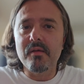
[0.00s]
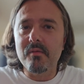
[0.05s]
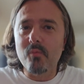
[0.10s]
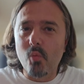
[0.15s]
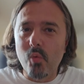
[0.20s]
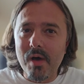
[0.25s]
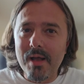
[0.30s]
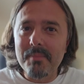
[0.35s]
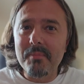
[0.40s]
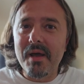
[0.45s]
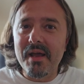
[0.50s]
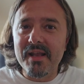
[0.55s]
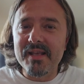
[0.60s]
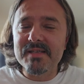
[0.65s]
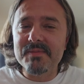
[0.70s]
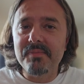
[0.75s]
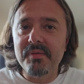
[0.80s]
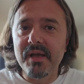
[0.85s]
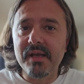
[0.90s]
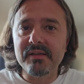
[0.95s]
one might
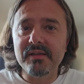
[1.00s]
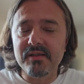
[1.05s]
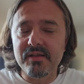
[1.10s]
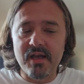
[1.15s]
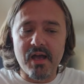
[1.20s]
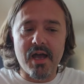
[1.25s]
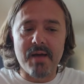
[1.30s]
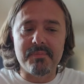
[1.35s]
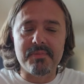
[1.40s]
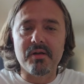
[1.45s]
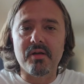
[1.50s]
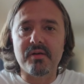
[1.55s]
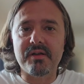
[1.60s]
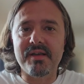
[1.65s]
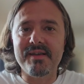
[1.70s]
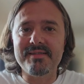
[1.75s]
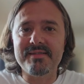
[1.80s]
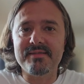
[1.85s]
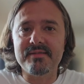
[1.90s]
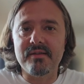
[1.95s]
expect that the app
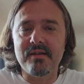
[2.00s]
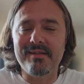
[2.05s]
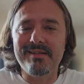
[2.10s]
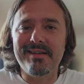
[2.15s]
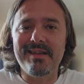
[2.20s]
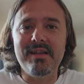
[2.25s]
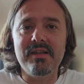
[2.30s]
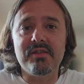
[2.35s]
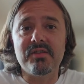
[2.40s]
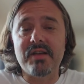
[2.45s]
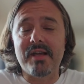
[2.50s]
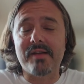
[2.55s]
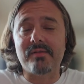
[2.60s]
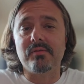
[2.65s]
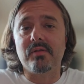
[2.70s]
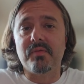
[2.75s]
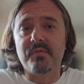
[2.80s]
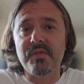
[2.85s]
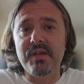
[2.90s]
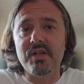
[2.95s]
lock is an
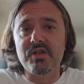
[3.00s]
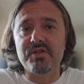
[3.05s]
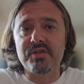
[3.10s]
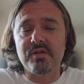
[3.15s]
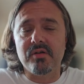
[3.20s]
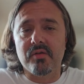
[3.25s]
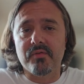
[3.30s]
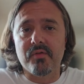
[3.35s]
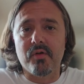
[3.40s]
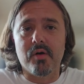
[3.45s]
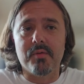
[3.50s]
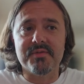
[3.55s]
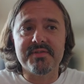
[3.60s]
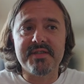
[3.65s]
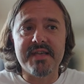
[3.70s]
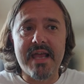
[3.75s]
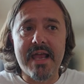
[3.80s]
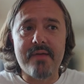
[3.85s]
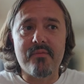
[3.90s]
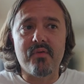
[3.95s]
integral feature of
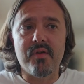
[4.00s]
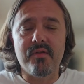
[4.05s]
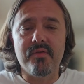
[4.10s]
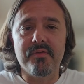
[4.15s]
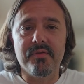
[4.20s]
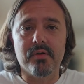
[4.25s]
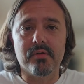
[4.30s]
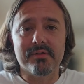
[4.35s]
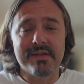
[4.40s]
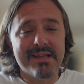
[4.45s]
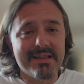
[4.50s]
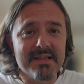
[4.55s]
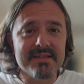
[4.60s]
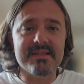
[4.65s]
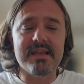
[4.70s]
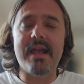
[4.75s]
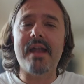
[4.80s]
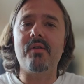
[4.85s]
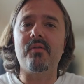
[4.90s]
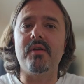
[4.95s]
almost every phone, at
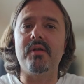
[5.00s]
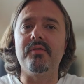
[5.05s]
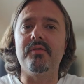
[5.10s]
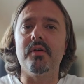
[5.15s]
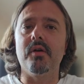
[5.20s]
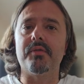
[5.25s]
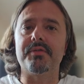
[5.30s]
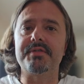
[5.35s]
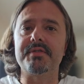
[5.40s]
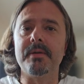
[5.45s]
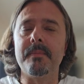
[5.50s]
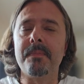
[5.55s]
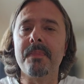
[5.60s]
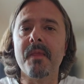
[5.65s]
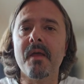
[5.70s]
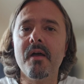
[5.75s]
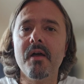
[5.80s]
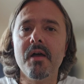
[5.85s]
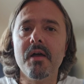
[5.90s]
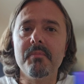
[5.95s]
least Android phones.
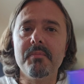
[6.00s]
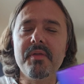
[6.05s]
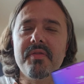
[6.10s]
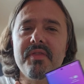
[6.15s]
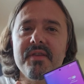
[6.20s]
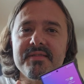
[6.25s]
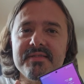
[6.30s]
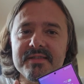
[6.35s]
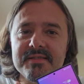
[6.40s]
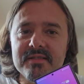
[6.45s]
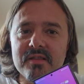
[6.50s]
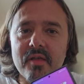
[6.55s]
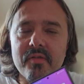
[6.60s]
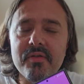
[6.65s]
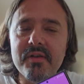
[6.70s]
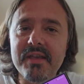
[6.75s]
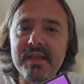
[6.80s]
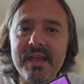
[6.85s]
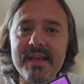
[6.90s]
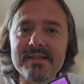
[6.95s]
But this is
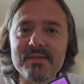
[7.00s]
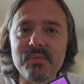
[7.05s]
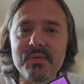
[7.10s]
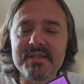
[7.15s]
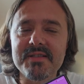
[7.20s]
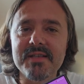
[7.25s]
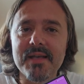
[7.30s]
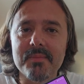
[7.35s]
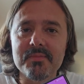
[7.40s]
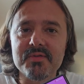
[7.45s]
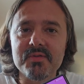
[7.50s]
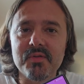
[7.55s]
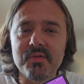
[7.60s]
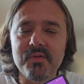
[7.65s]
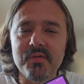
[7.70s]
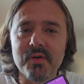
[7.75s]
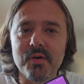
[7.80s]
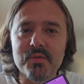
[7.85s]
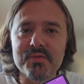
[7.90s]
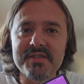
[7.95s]
not the case with
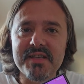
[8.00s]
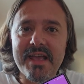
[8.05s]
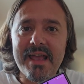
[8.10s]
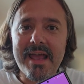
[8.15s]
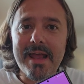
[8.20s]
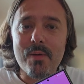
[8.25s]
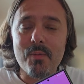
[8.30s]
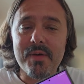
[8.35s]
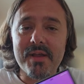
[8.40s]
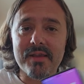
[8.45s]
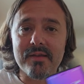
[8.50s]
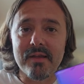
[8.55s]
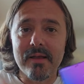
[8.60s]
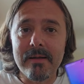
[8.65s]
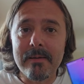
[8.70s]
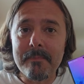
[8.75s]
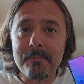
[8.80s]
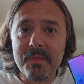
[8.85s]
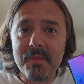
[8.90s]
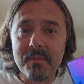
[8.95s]
Samsung phones and with
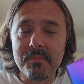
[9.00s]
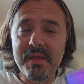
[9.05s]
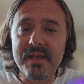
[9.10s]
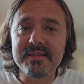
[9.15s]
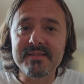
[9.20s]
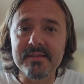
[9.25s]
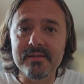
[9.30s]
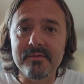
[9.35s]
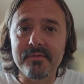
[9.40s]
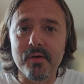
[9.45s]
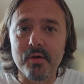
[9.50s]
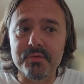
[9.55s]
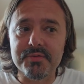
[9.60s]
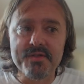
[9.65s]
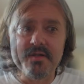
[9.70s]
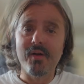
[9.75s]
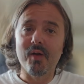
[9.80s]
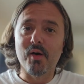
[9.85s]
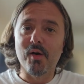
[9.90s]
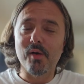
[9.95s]
Pixel
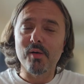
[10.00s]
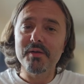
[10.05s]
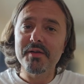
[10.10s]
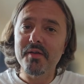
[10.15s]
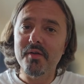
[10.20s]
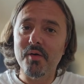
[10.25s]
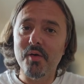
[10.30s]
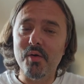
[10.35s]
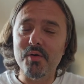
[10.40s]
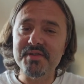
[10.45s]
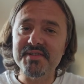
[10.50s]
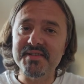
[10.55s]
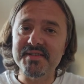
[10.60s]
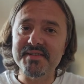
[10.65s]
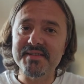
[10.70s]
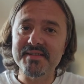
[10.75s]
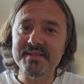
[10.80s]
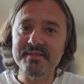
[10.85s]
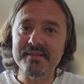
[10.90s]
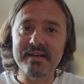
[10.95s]
phones. Hold your
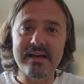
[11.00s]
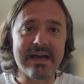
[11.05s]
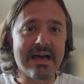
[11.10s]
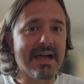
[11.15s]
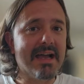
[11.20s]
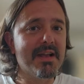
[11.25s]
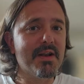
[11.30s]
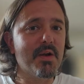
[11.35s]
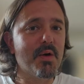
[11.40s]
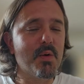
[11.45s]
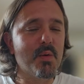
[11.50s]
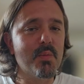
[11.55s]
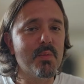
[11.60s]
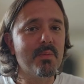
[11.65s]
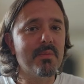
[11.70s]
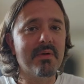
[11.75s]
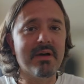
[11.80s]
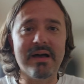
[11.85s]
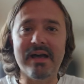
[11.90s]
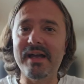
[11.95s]
horses. I know,
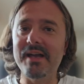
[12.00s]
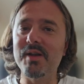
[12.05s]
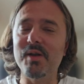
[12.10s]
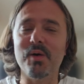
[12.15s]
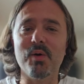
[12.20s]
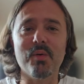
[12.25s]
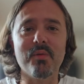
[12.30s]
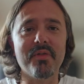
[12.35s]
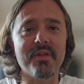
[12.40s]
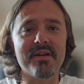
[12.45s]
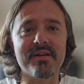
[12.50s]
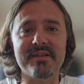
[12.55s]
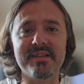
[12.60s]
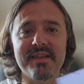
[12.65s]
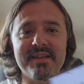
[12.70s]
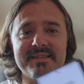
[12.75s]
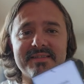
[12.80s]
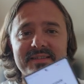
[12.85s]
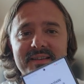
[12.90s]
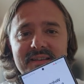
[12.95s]
I know, there are
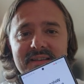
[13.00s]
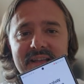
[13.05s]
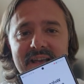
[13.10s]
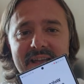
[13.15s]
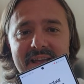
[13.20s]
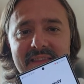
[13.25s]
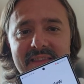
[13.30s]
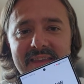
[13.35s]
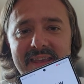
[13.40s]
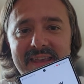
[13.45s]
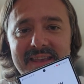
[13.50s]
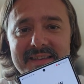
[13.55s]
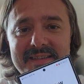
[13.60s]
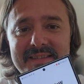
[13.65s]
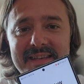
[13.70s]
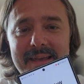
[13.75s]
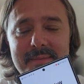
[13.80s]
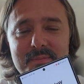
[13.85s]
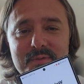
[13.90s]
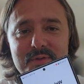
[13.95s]
things like the
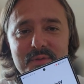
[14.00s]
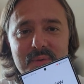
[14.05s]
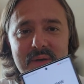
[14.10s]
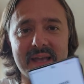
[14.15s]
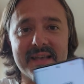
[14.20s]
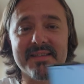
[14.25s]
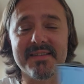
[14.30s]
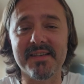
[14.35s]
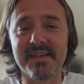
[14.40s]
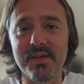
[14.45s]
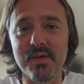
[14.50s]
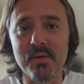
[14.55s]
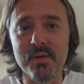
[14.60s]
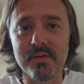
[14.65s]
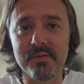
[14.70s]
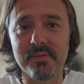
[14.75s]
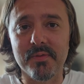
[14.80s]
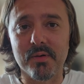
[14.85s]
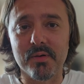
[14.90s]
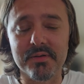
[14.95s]
Samsung
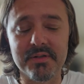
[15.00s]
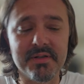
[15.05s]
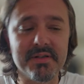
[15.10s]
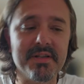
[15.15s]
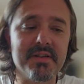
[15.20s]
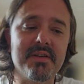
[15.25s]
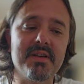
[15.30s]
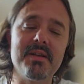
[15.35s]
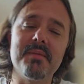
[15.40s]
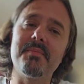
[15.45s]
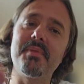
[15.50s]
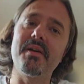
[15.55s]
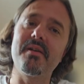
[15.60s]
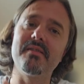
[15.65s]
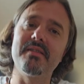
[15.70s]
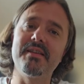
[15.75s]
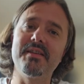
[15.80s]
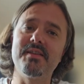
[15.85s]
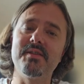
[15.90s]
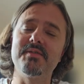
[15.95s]
Secure folder you can
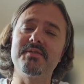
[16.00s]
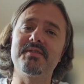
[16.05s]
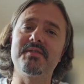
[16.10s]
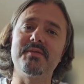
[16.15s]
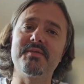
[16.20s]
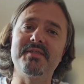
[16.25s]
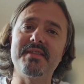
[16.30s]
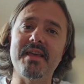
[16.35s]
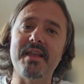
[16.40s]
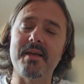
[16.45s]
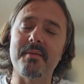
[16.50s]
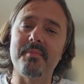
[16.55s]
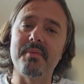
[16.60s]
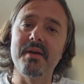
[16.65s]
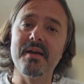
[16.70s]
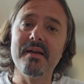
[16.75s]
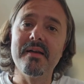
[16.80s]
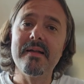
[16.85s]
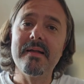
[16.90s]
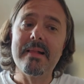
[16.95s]
apparently use to set up
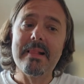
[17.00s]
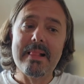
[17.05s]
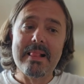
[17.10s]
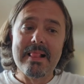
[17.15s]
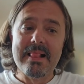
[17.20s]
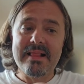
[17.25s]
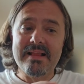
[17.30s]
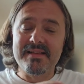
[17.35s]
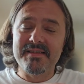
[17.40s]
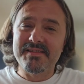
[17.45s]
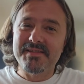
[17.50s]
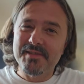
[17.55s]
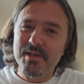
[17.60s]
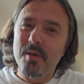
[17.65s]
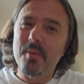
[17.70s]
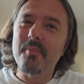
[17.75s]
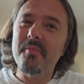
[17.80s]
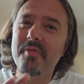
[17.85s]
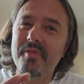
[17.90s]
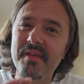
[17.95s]

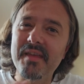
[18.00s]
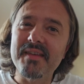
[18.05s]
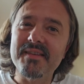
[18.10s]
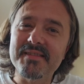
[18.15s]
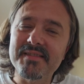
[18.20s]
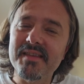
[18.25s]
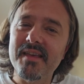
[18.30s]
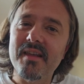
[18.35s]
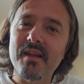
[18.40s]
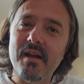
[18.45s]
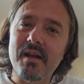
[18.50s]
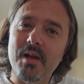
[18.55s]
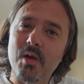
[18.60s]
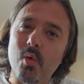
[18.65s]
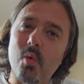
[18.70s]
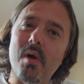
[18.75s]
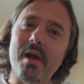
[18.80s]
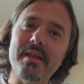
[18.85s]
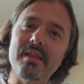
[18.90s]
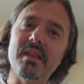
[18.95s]
some things that are
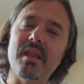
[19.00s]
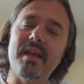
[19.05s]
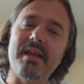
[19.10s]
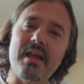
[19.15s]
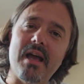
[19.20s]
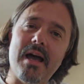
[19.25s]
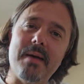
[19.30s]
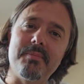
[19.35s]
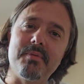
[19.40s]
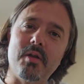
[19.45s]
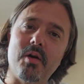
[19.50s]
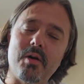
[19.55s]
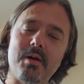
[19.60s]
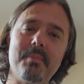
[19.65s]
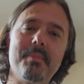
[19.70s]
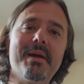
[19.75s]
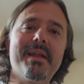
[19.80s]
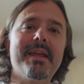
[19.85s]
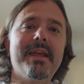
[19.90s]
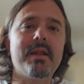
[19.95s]
quite like app
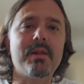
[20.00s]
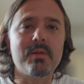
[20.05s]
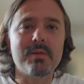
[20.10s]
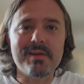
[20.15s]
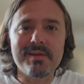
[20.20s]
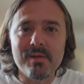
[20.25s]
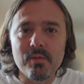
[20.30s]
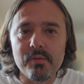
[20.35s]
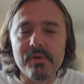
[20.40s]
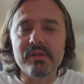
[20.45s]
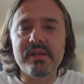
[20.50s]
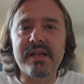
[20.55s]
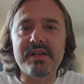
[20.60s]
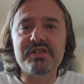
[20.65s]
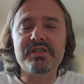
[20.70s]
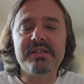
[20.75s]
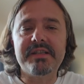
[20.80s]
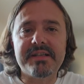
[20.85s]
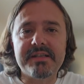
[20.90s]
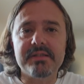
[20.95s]
lock, but it will
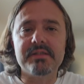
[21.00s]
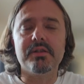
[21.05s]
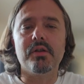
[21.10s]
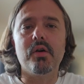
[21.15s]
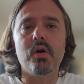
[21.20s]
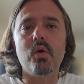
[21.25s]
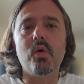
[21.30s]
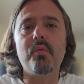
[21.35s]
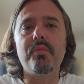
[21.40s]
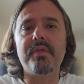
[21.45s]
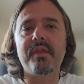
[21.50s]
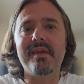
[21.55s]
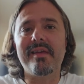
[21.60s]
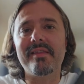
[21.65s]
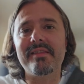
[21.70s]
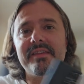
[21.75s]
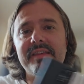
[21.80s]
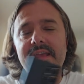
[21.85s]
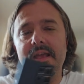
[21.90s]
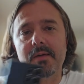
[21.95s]
actually clone
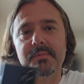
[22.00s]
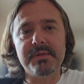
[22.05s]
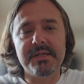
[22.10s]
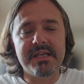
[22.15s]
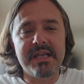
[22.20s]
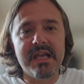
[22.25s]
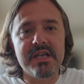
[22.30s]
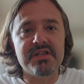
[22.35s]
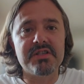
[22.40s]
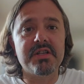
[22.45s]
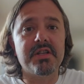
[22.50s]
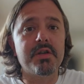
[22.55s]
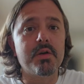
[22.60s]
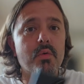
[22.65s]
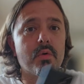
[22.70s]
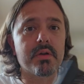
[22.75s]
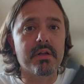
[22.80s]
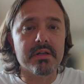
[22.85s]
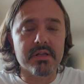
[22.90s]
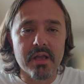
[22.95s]
the application that
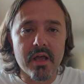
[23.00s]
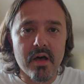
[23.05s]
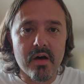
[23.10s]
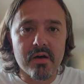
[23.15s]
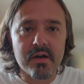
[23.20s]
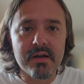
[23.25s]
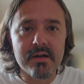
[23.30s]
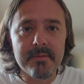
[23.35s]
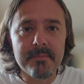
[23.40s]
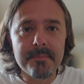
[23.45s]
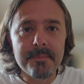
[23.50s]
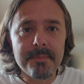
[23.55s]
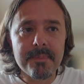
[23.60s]
you want to lock